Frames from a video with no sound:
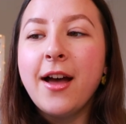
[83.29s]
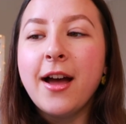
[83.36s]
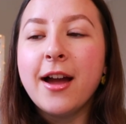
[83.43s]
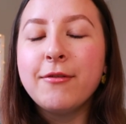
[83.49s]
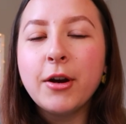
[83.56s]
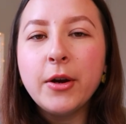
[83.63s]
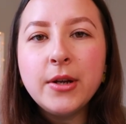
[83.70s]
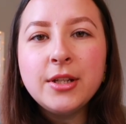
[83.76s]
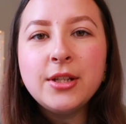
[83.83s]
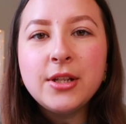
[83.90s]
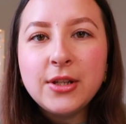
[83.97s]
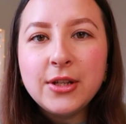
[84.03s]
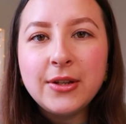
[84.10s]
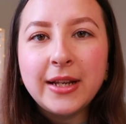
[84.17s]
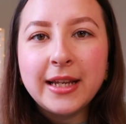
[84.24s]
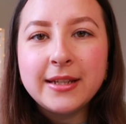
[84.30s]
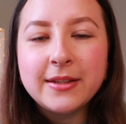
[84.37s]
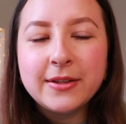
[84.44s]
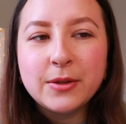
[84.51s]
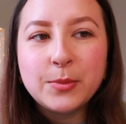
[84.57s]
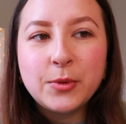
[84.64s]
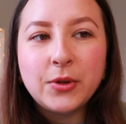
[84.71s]
I wrote a to-do list
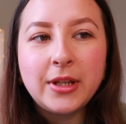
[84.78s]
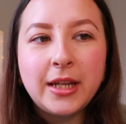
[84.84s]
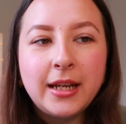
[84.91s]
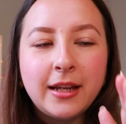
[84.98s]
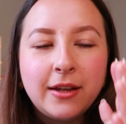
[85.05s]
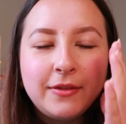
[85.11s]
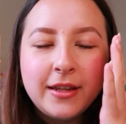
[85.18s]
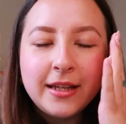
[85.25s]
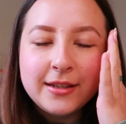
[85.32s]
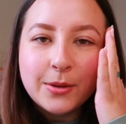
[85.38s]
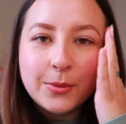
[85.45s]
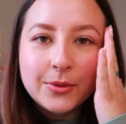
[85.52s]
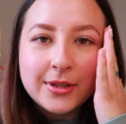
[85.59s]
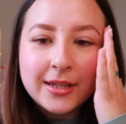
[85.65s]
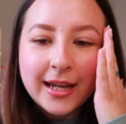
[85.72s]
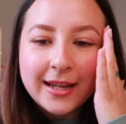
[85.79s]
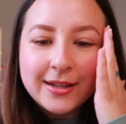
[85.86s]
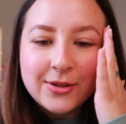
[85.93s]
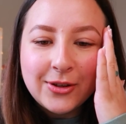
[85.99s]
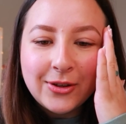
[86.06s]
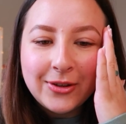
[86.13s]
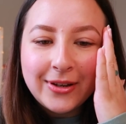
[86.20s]
this morning of things I want to
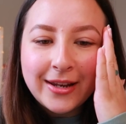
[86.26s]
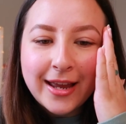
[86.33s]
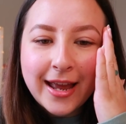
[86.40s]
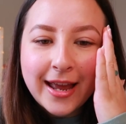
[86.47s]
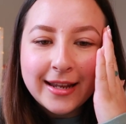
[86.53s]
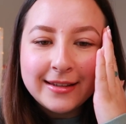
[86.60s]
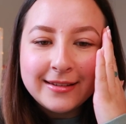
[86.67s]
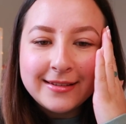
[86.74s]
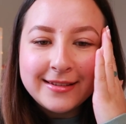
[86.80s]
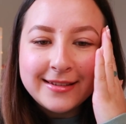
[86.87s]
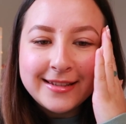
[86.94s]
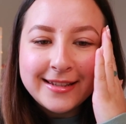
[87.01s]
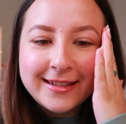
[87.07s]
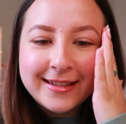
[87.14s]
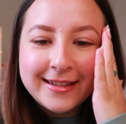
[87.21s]
get done, and